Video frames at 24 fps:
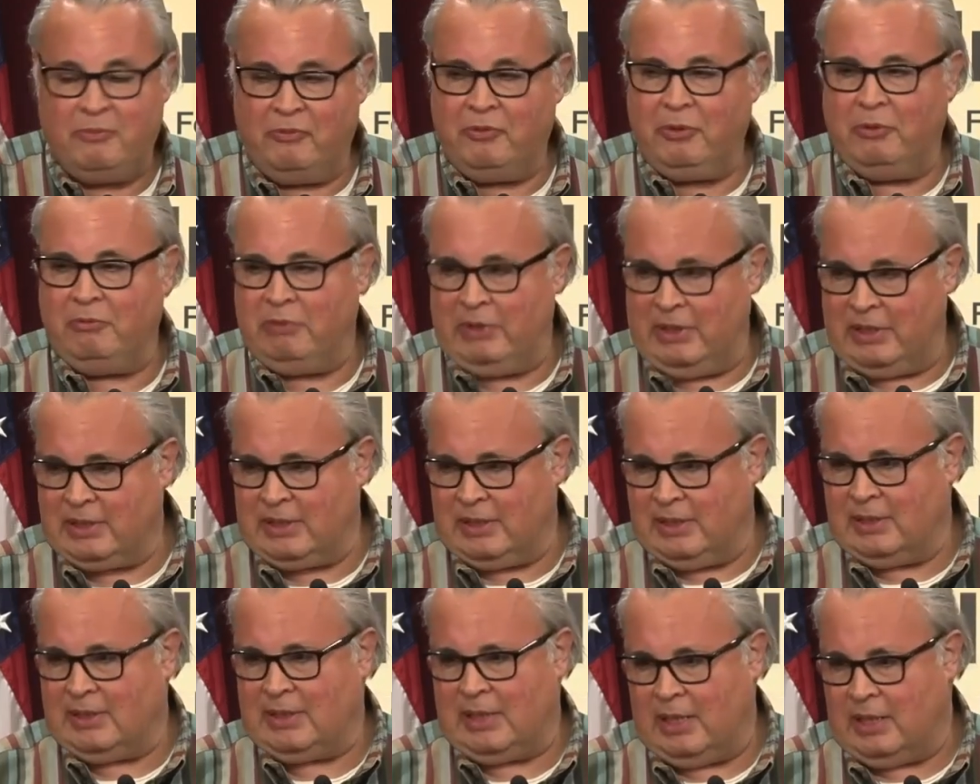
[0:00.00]

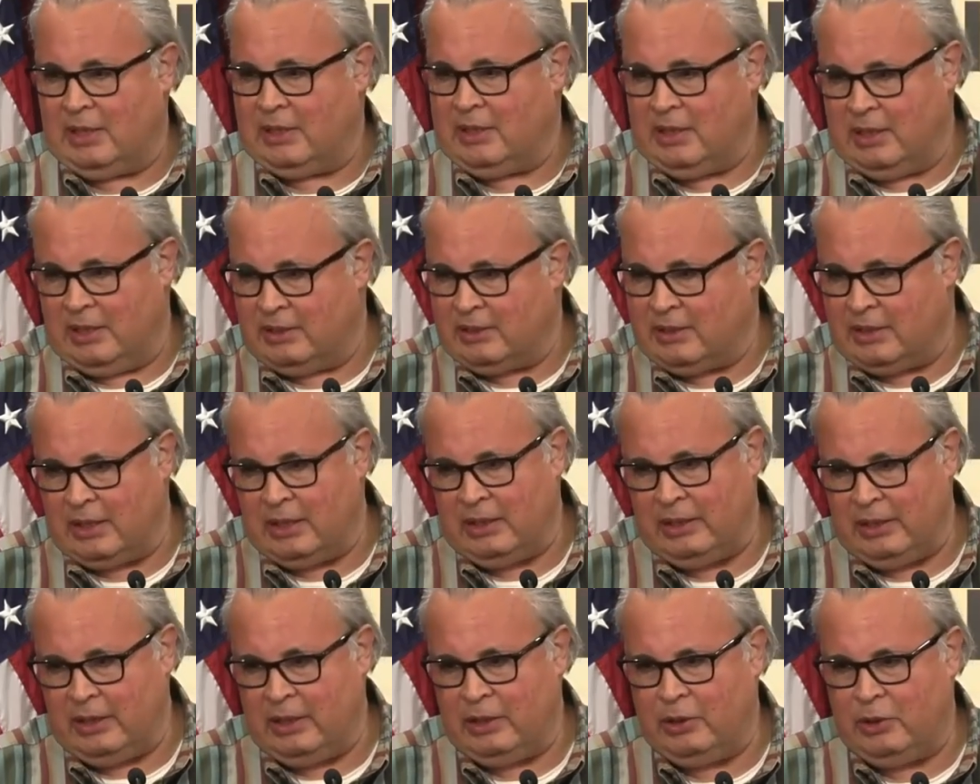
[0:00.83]
reasons like this, and I
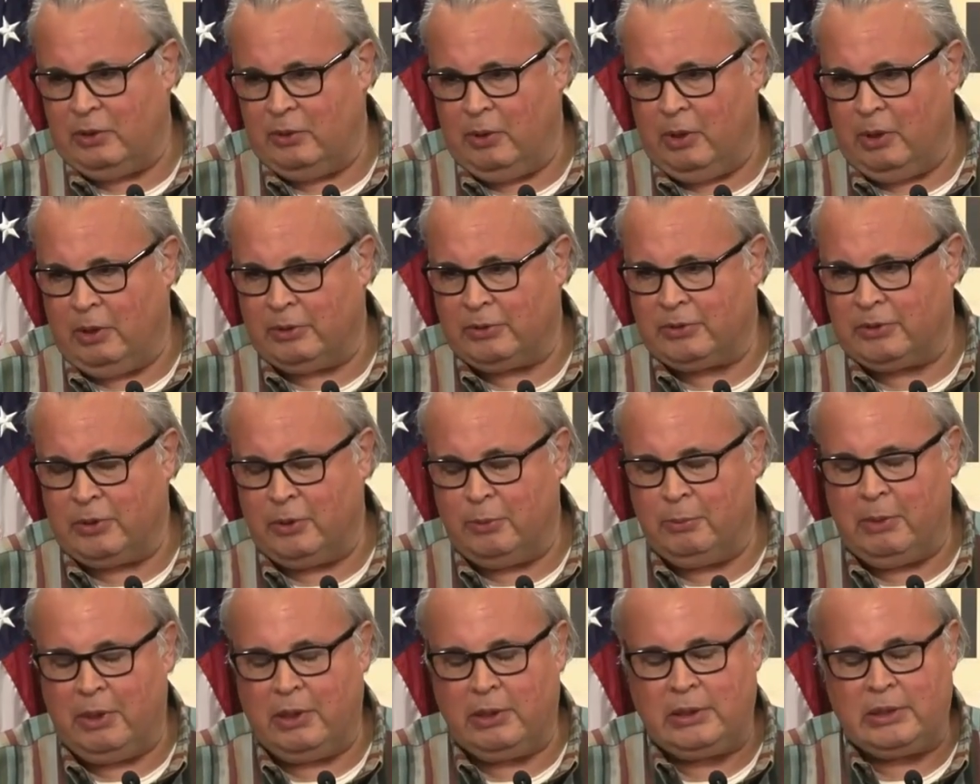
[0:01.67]
thank you all so
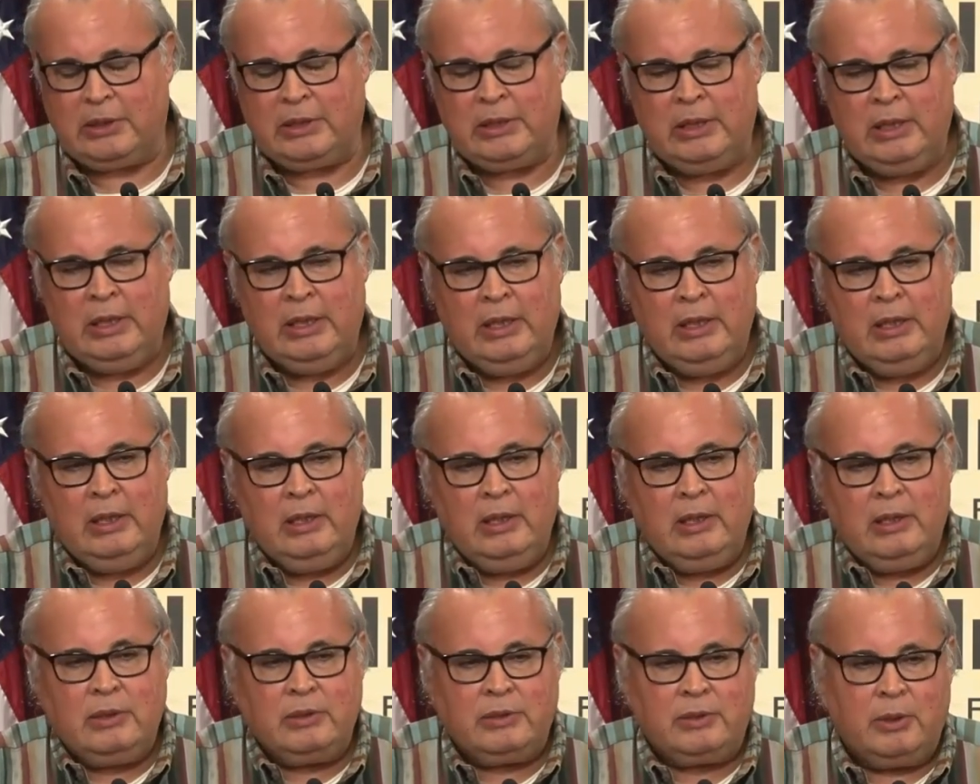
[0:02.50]
much.
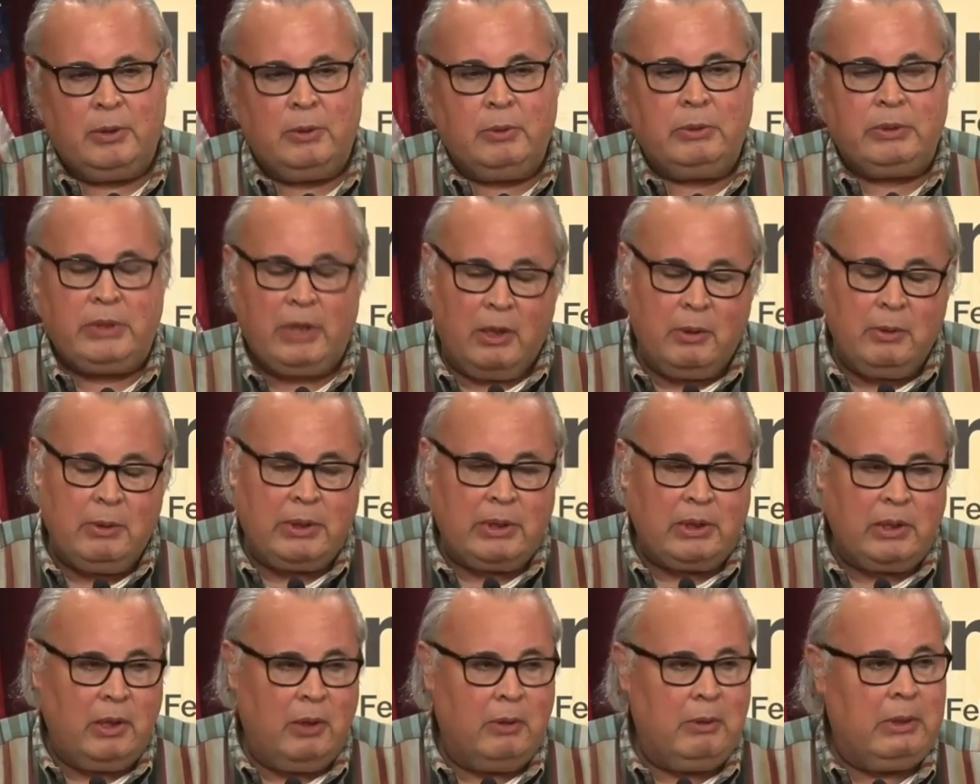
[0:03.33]
So, Nyawa
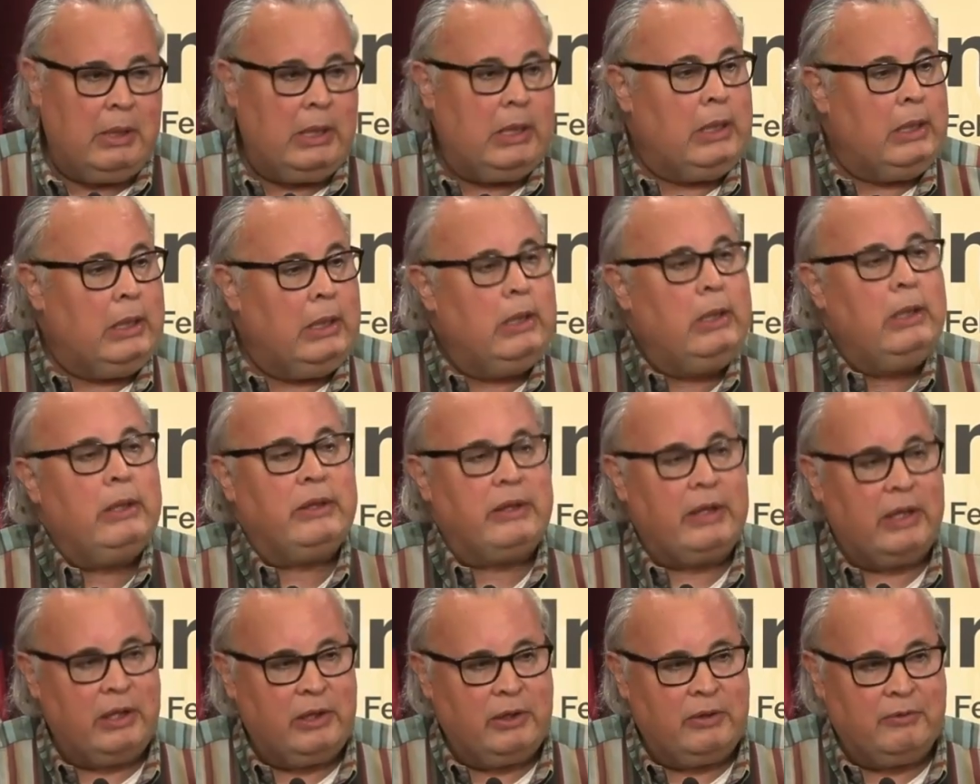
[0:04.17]
Goa,
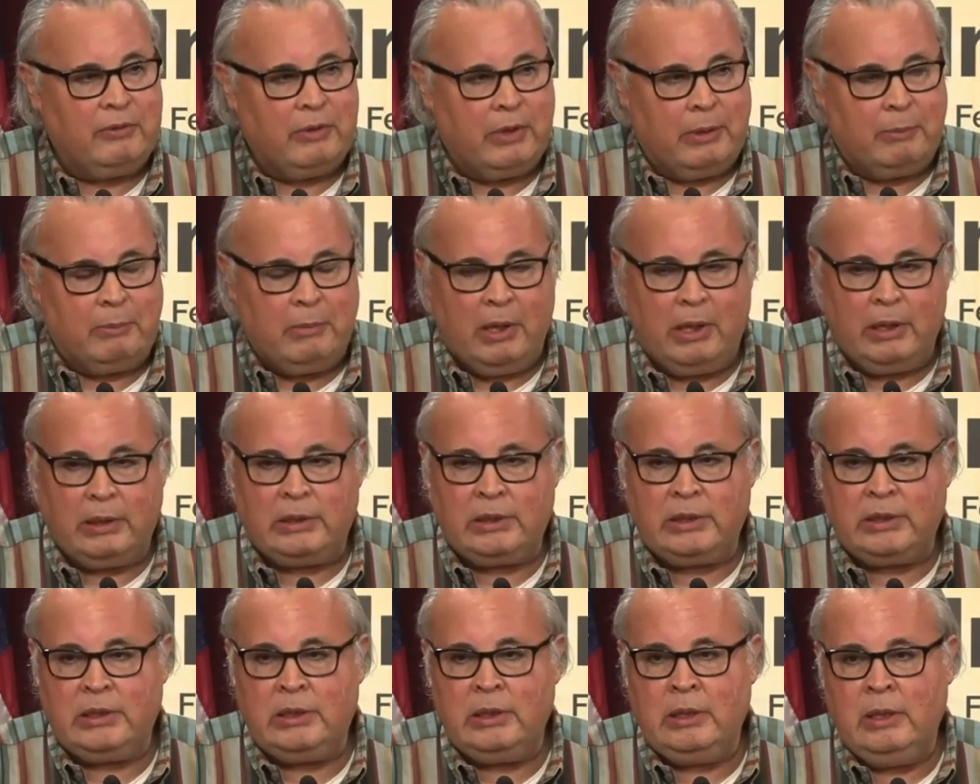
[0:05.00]
thank you very
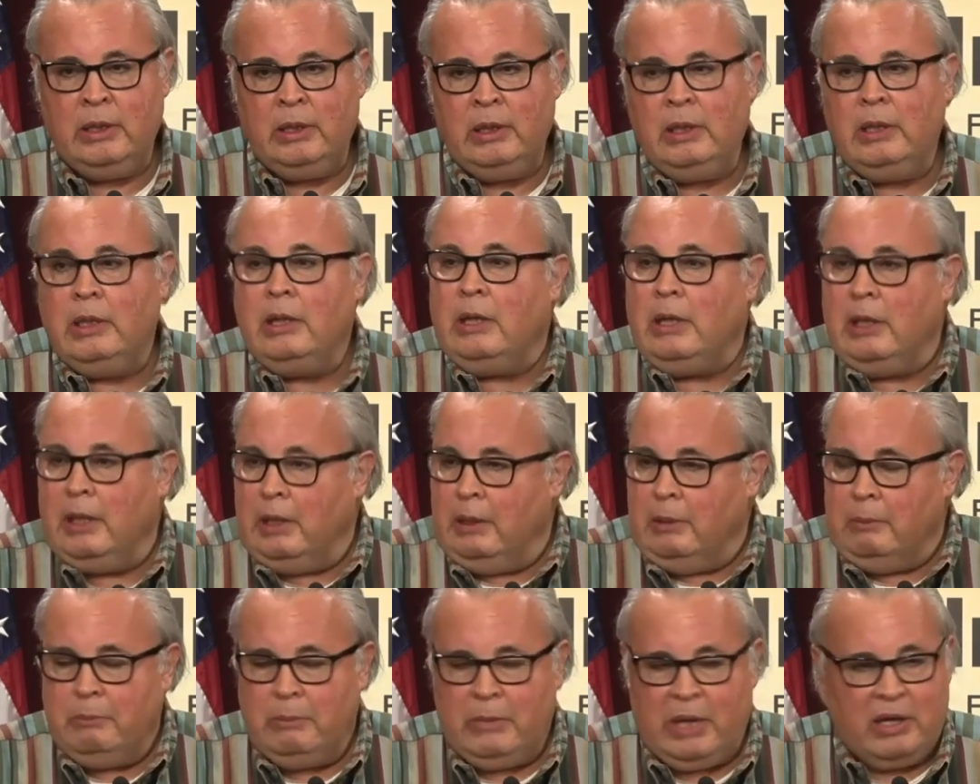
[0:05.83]
much.
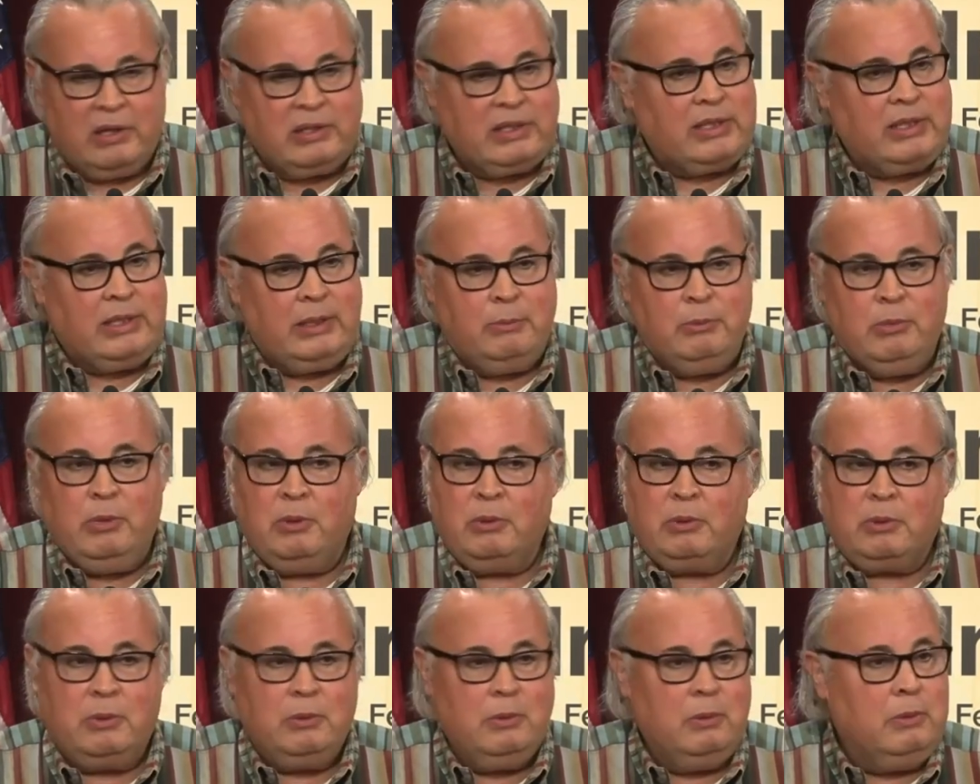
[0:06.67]
Merci
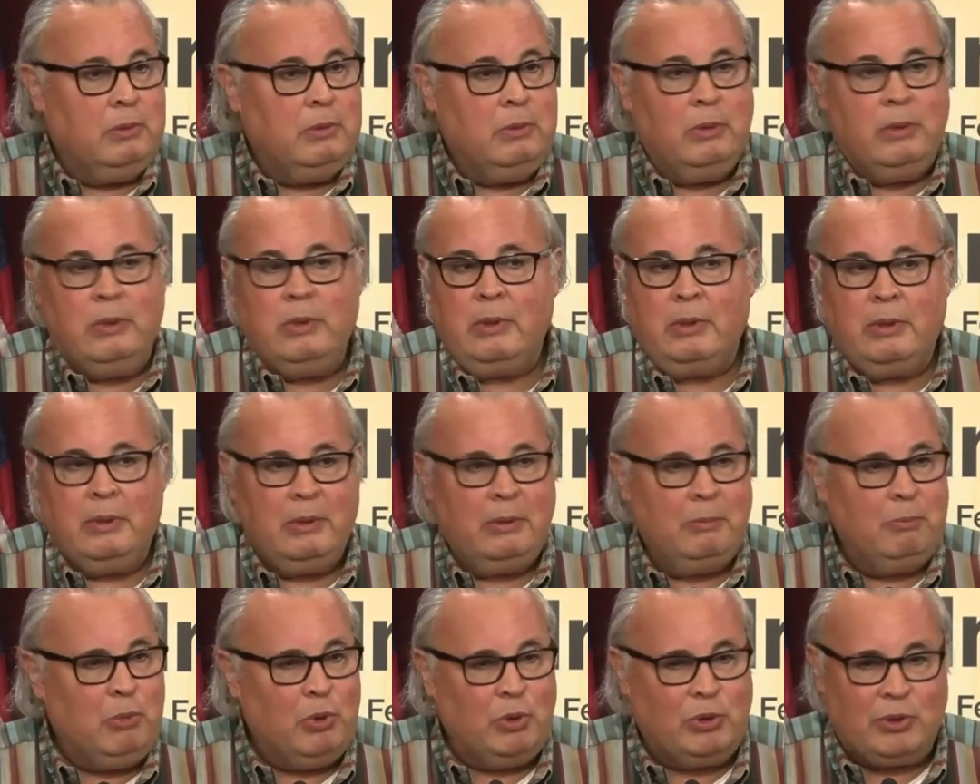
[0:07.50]
beaucoup.
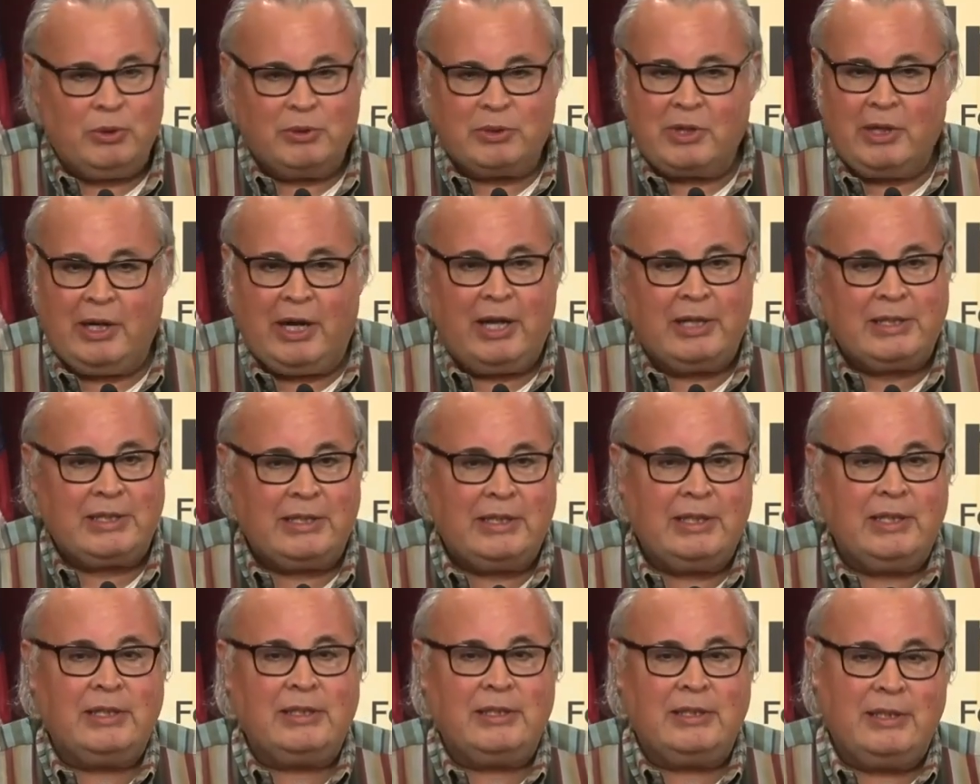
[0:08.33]
Muchas
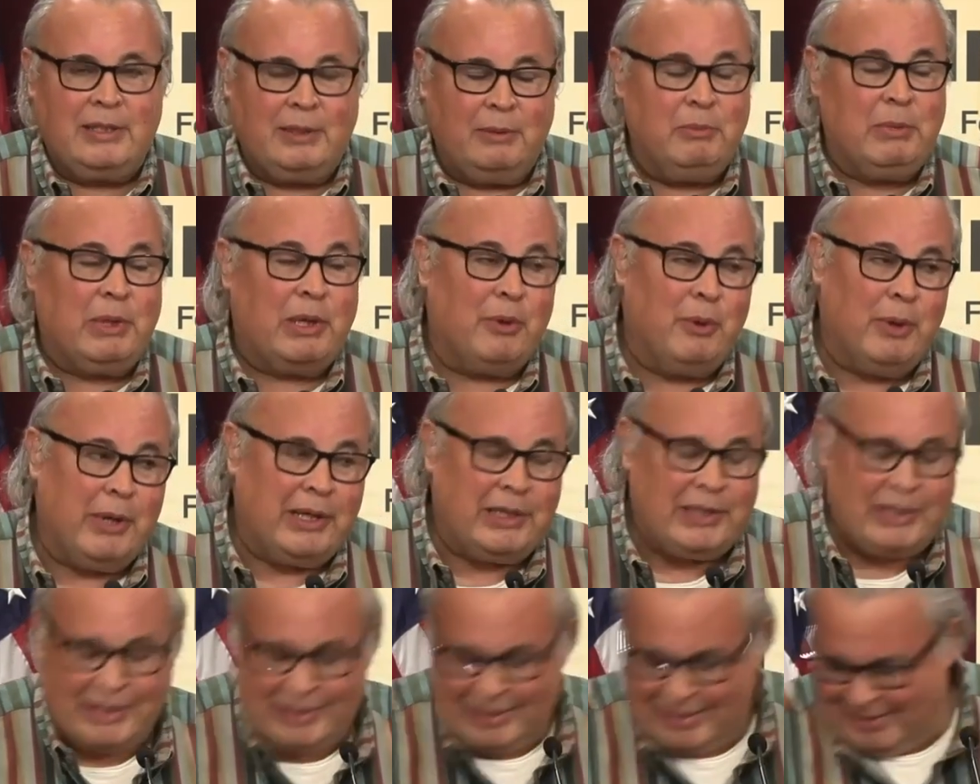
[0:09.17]
gracias. And
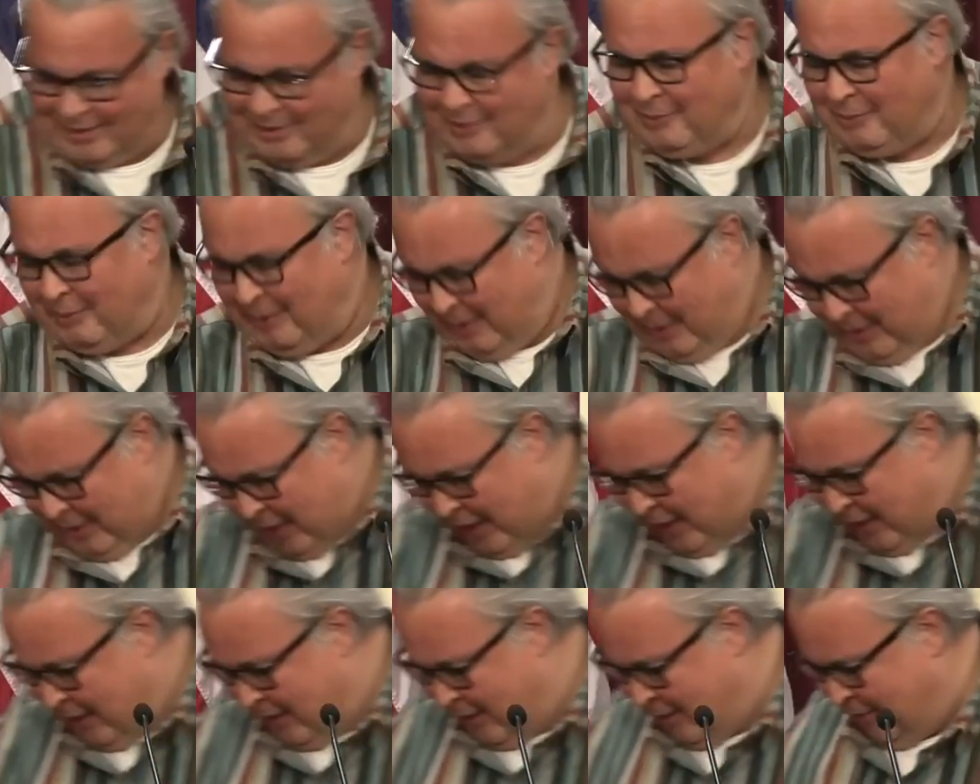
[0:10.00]
miigwech.
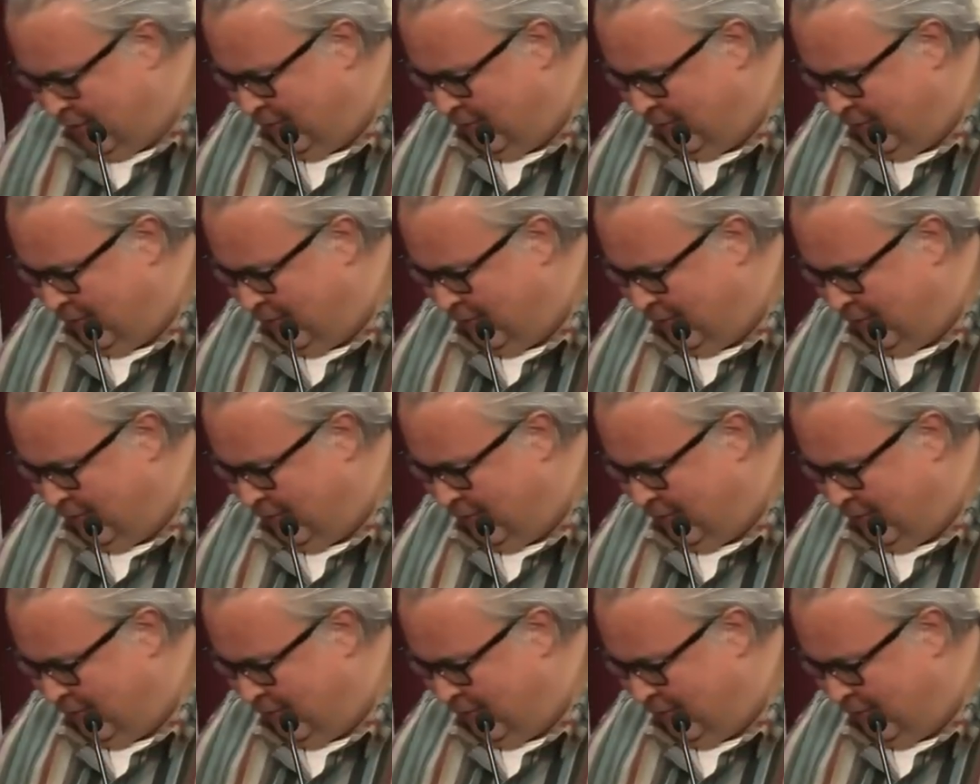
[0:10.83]
Thank you.